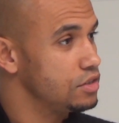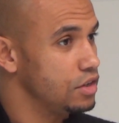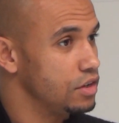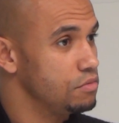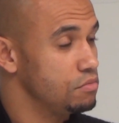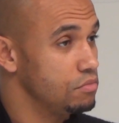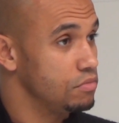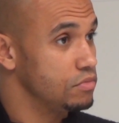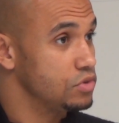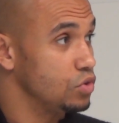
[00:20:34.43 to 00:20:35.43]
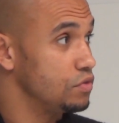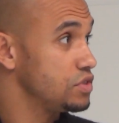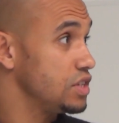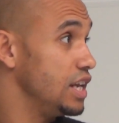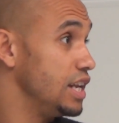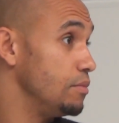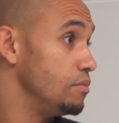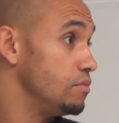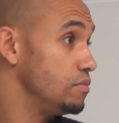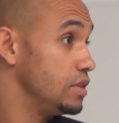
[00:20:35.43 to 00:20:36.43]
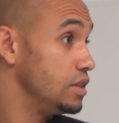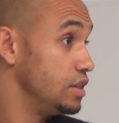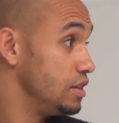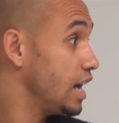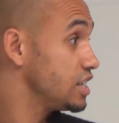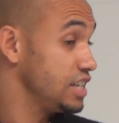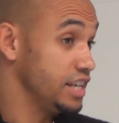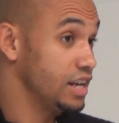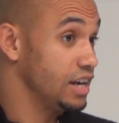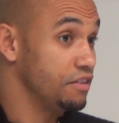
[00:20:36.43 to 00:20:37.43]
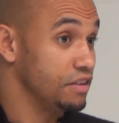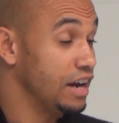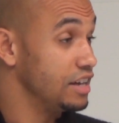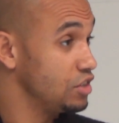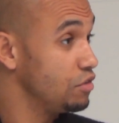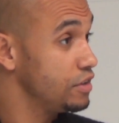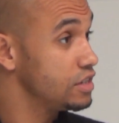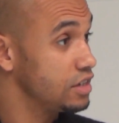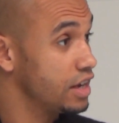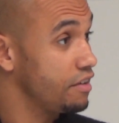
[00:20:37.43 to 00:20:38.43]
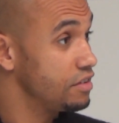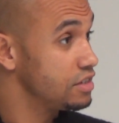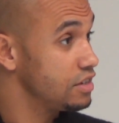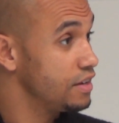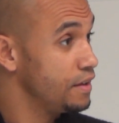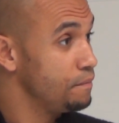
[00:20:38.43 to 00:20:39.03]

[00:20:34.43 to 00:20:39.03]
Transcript: to sort of seeing him actually clearing out his office at Carrington,